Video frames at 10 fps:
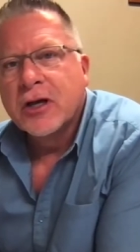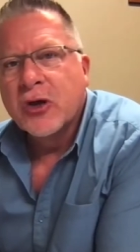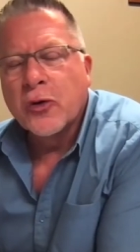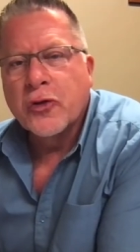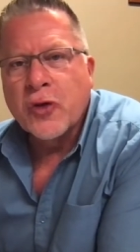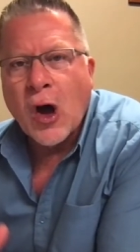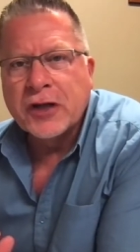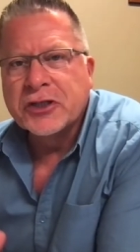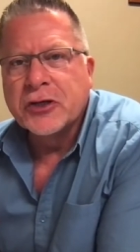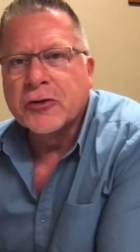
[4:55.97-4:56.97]
your
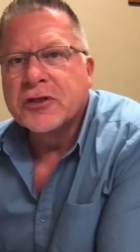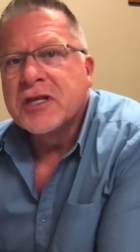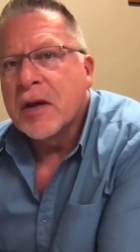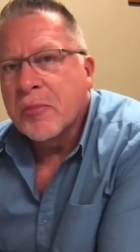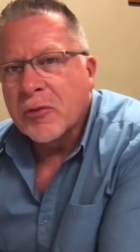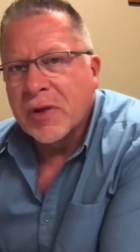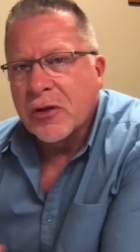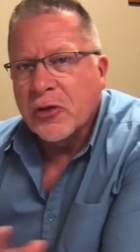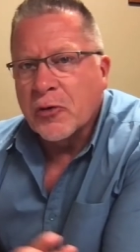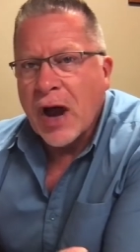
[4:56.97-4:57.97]
thoughts and your temperament
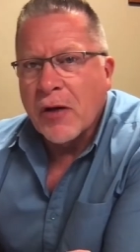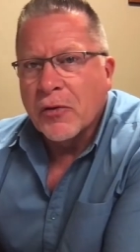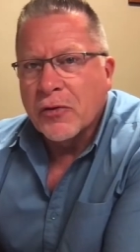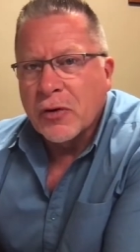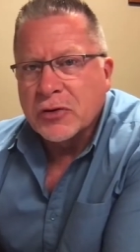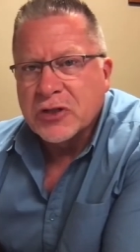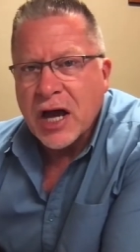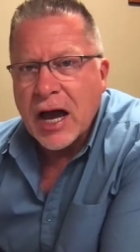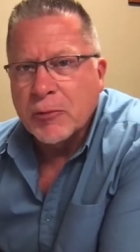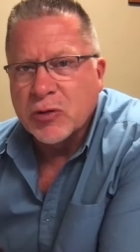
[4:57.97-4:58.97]
throughout those
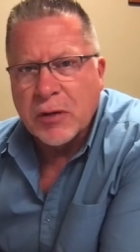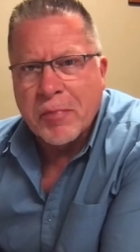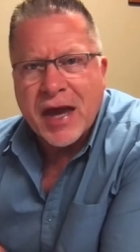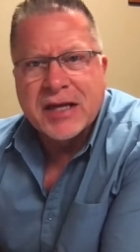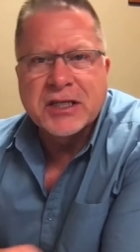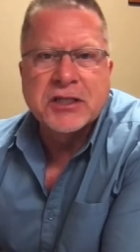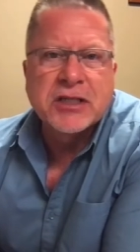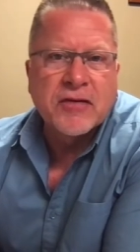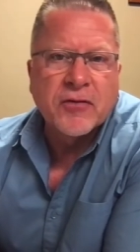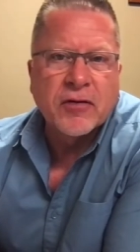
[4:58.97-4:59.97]
times when the pace is
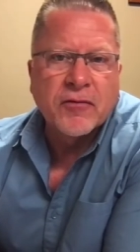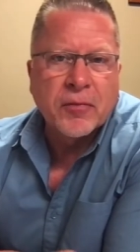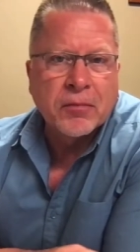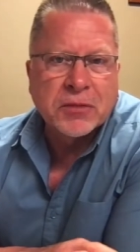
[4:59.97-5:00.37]
different from,